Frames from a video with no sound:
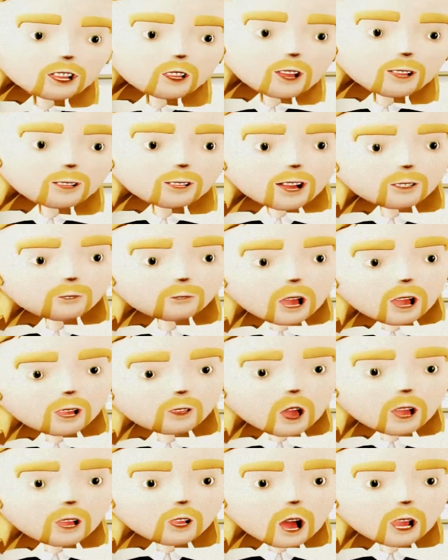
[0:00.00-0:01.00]
Is that
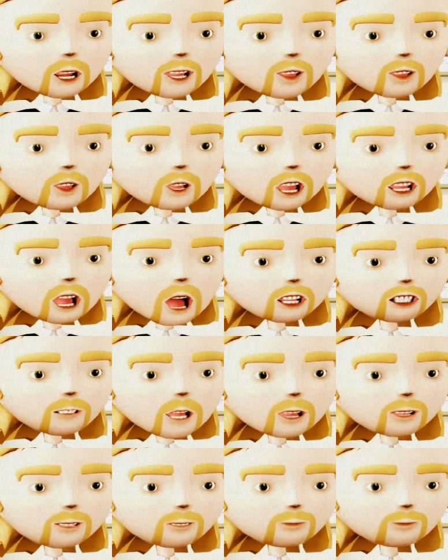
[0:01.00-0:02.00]
different than regular
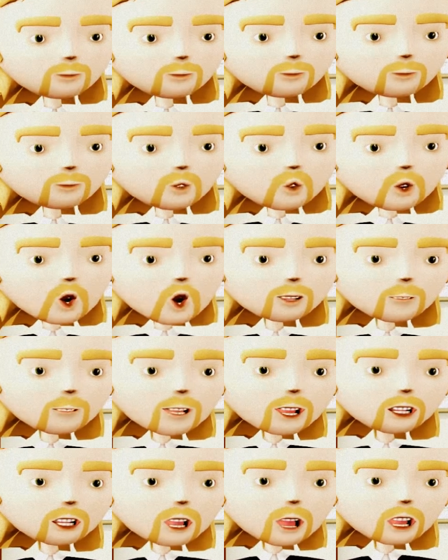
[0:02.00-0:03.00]
assessment? What
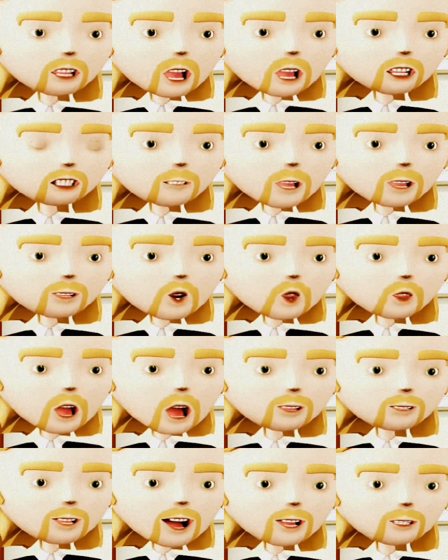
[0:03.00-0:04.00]
makes an assessment
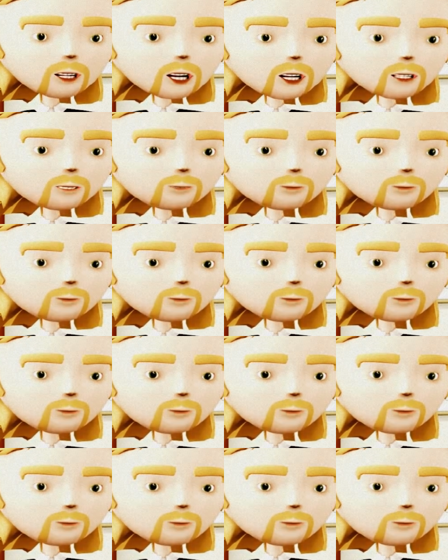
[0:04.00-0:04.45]
authentic?